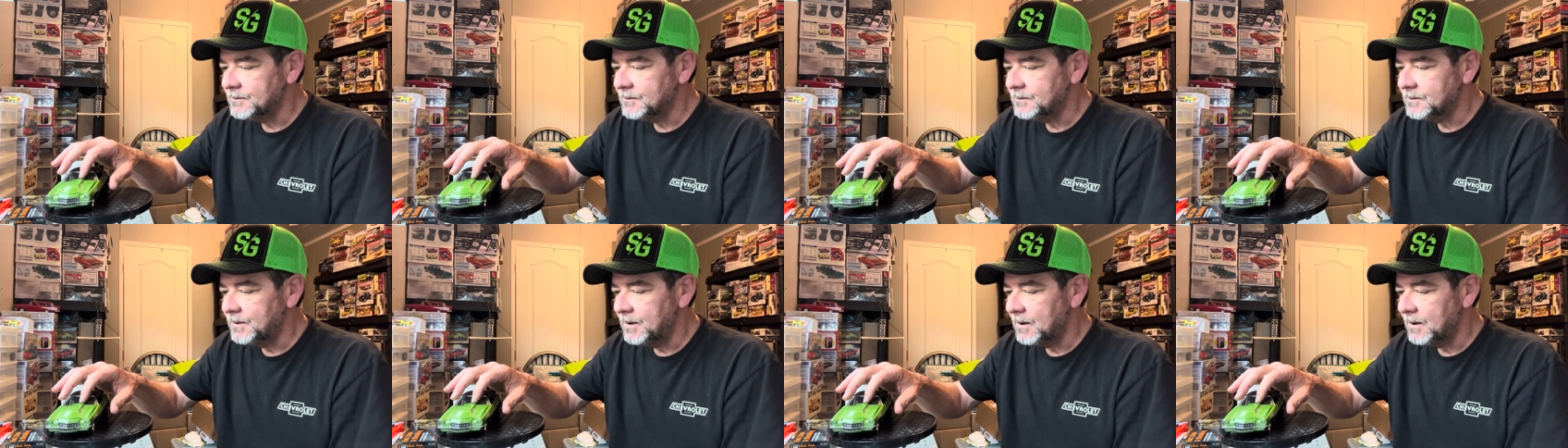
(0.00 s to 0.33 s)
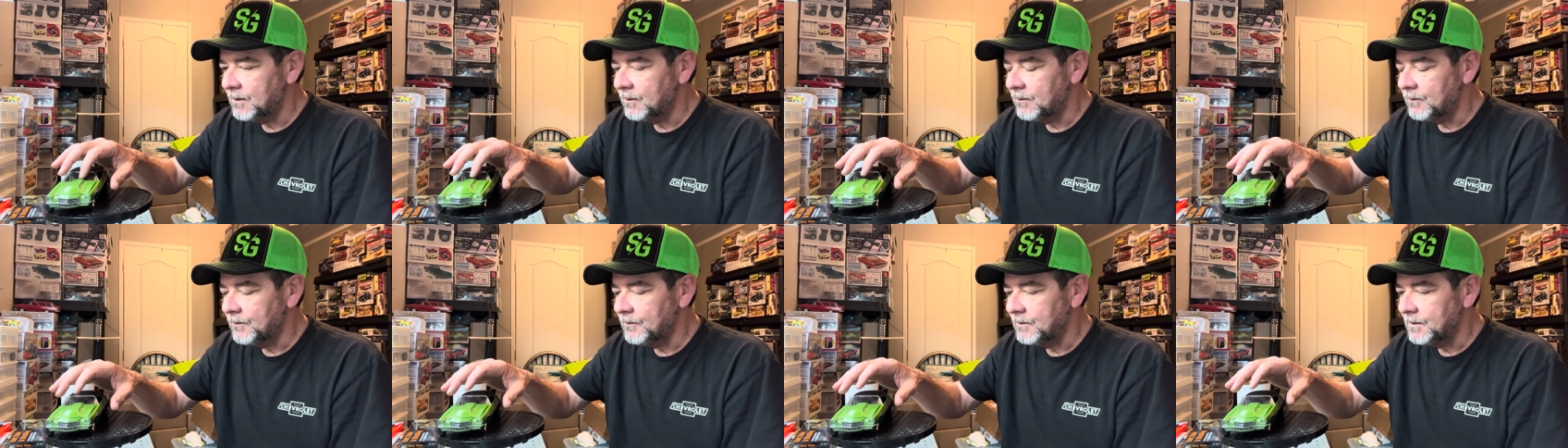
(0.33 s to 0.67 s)

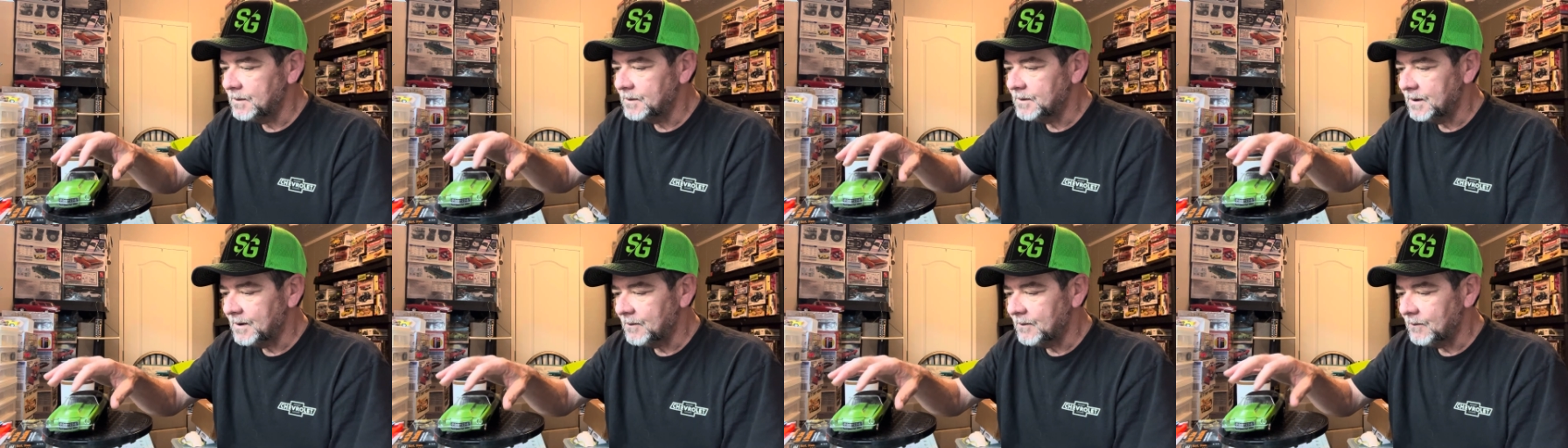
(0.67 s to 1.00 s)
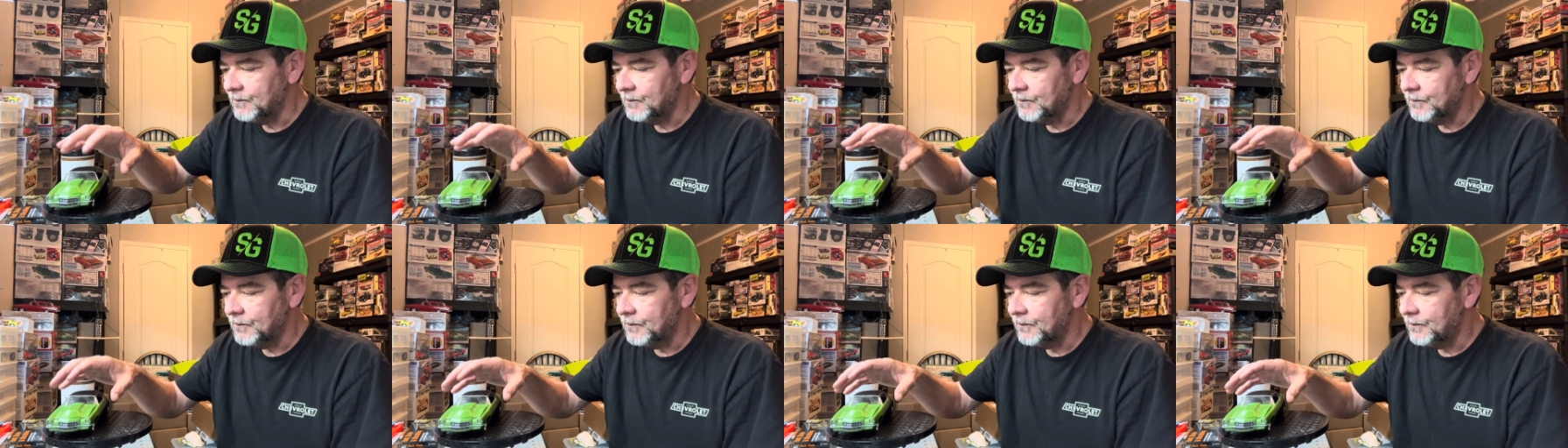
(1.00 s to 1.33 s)
The
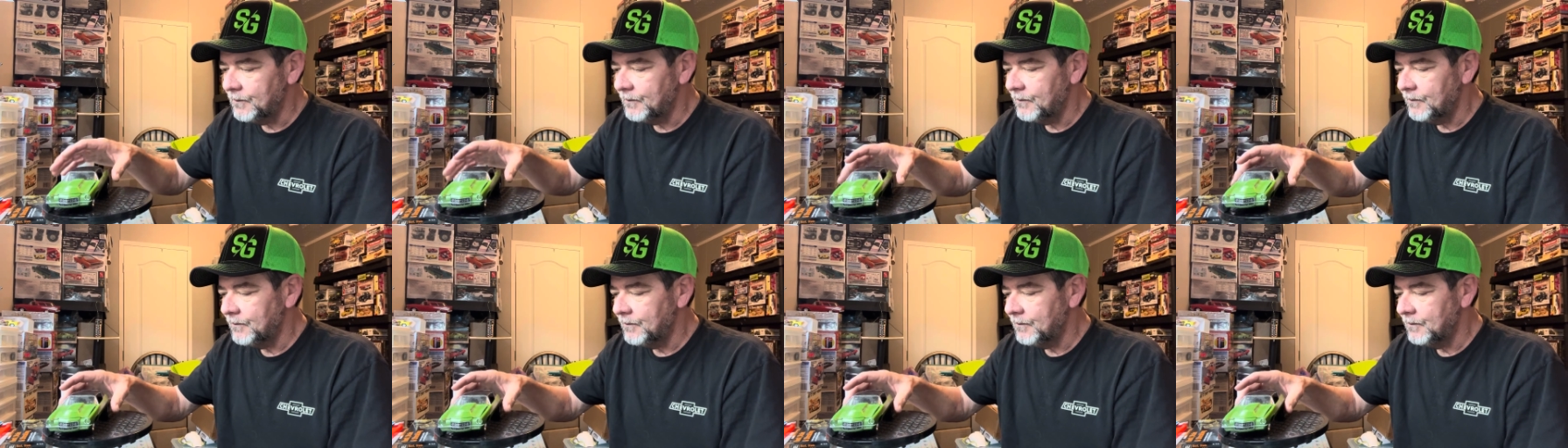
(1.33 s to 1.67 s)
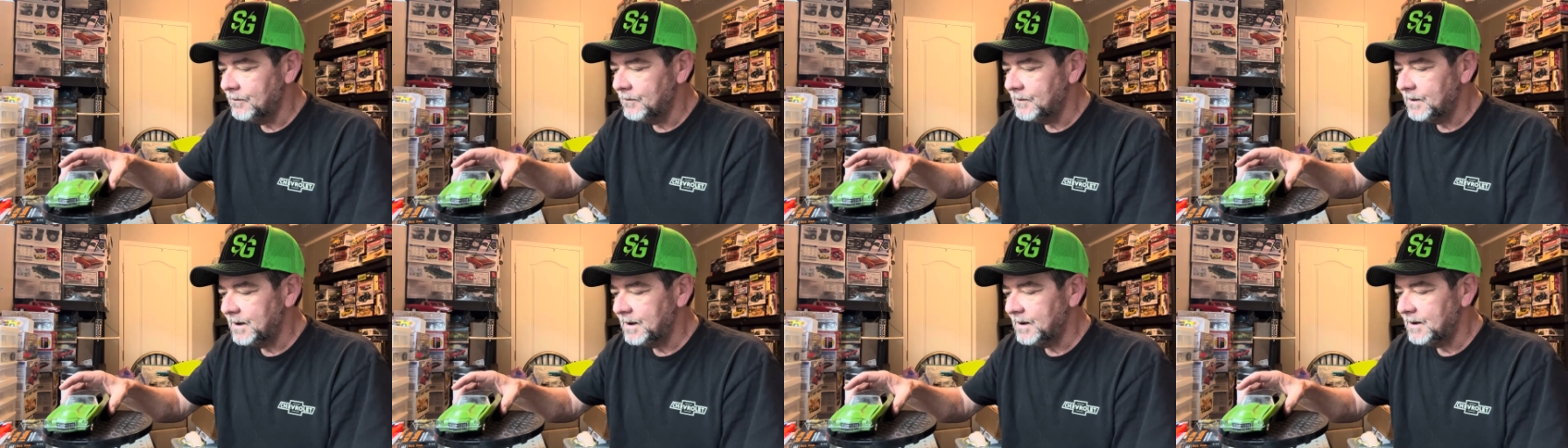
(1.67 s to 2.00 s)

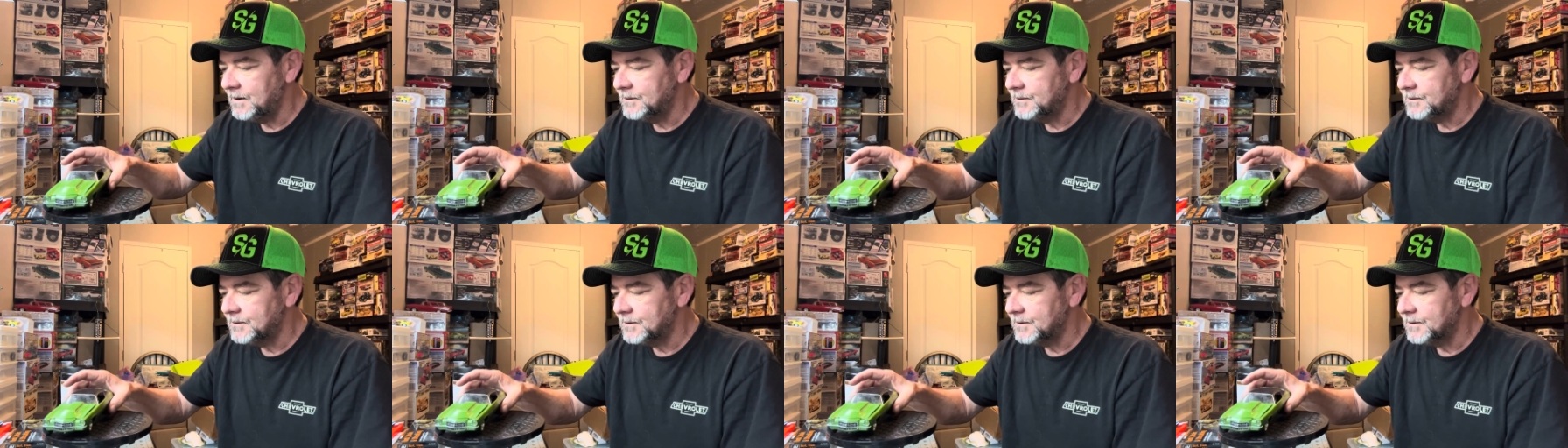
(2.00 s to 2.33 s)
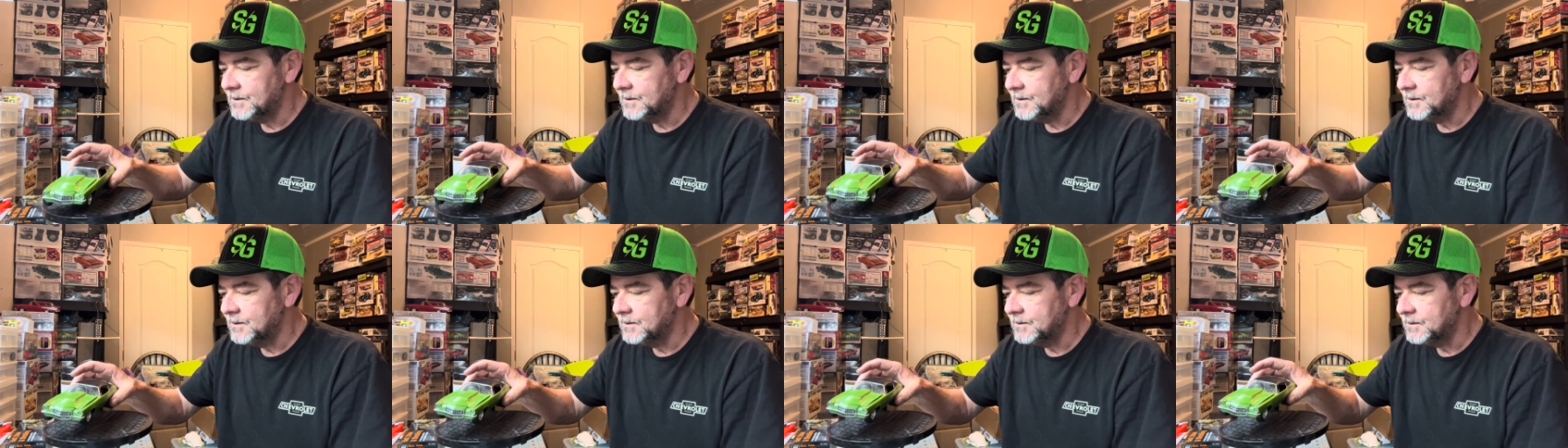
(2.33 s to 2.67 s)

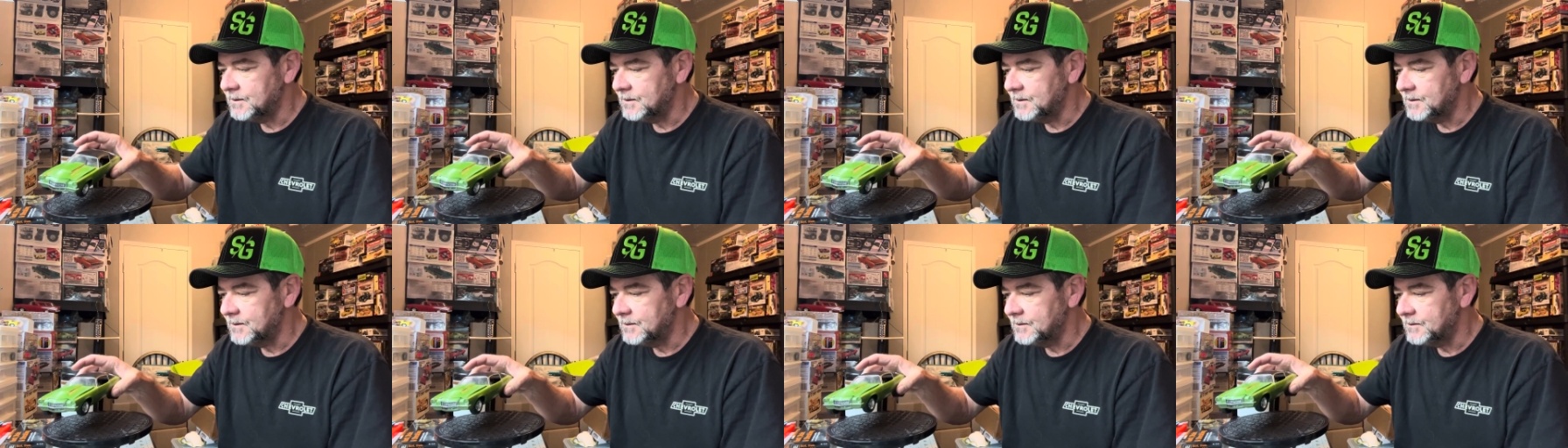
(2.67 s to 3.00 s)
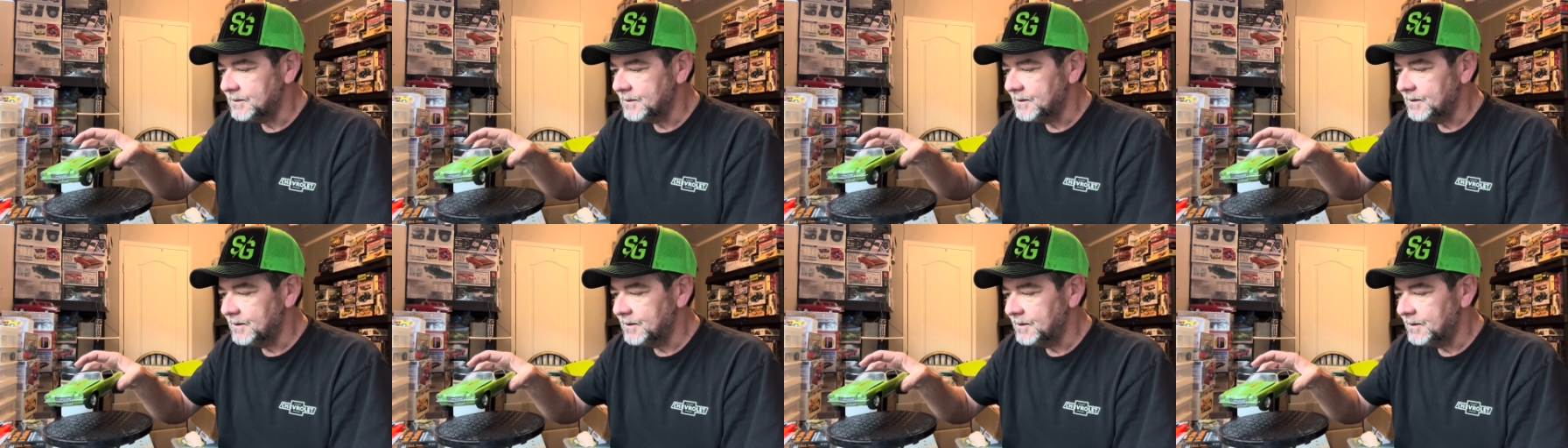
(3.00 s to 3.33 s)
engine and
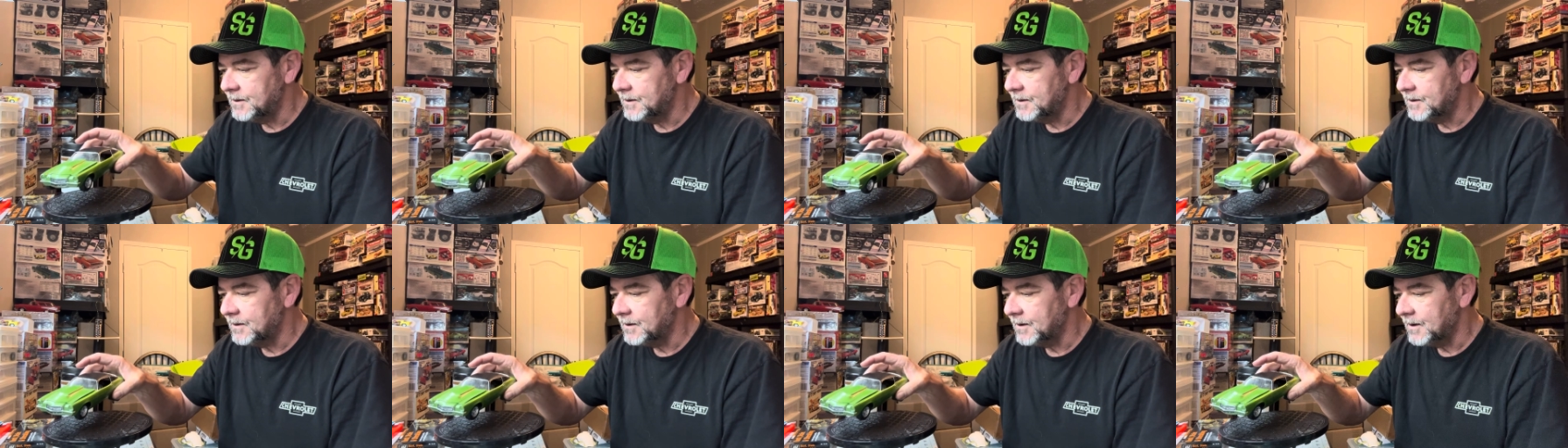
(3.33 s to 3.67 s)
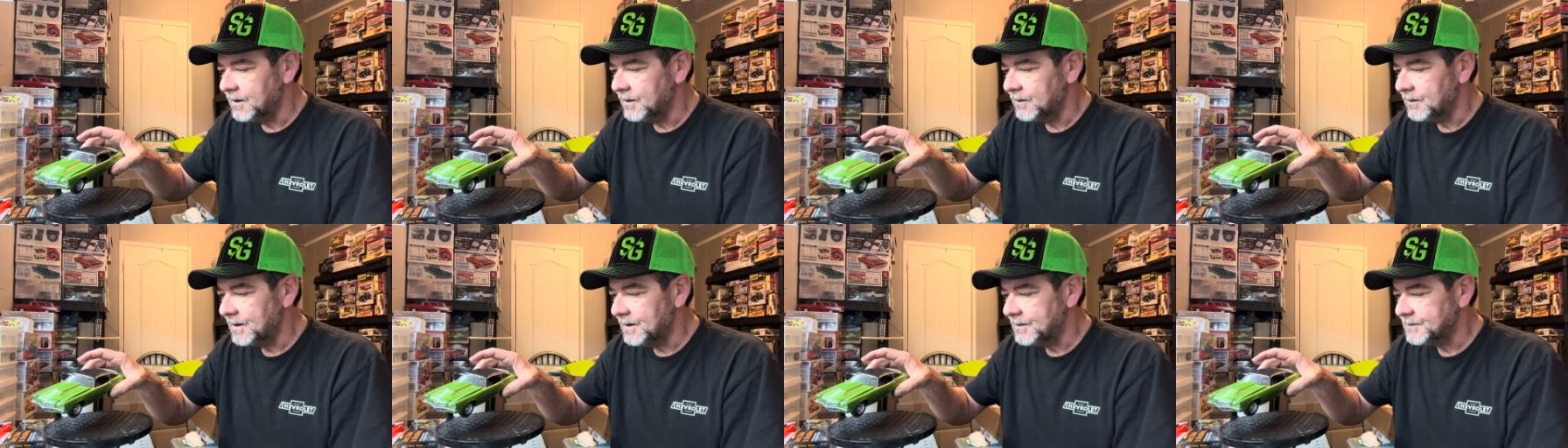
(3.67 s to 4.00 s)
interior and
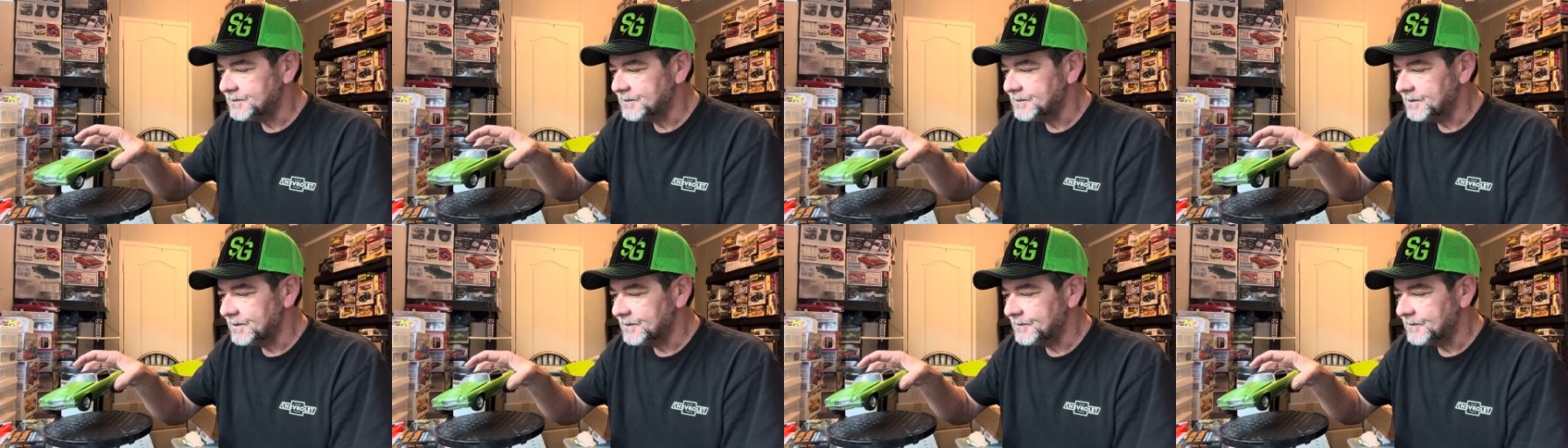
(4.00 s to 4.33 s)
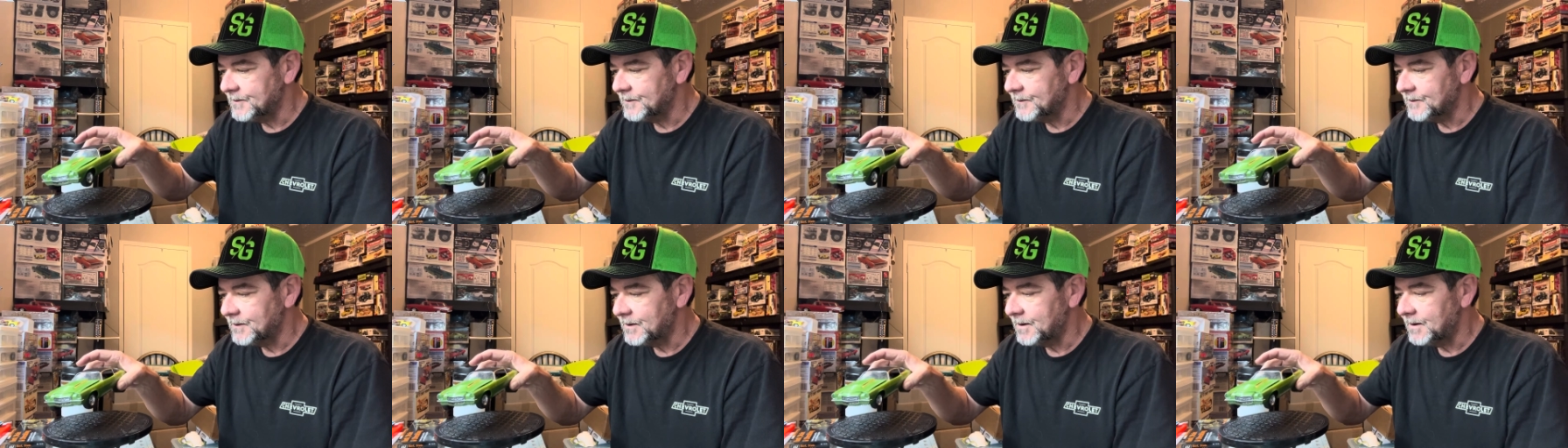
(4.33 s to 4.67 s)
all that stuff
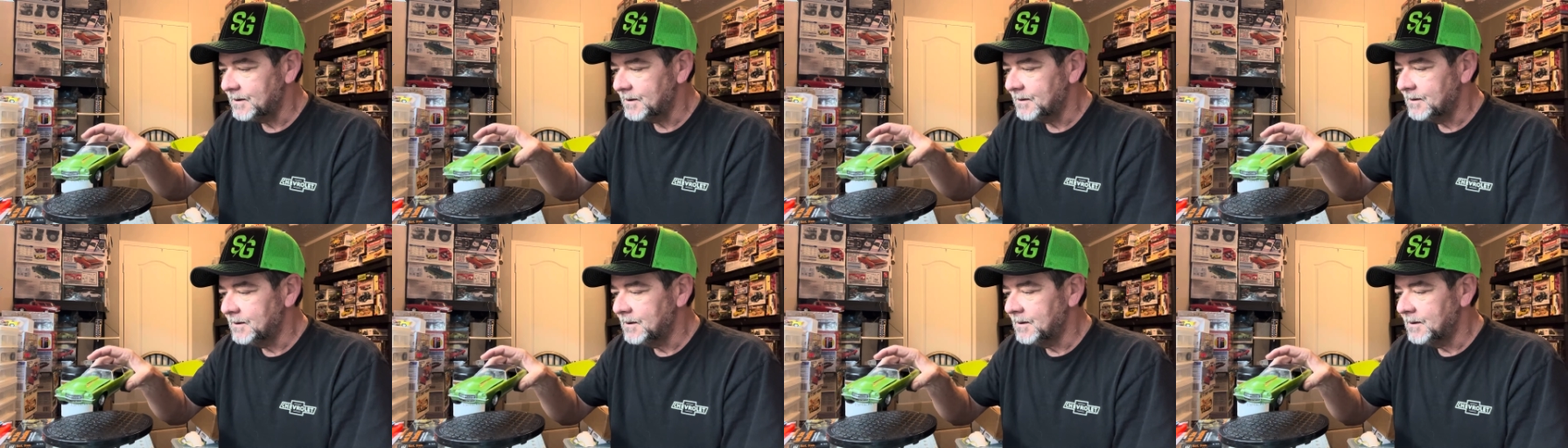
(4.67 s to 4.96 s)
on there.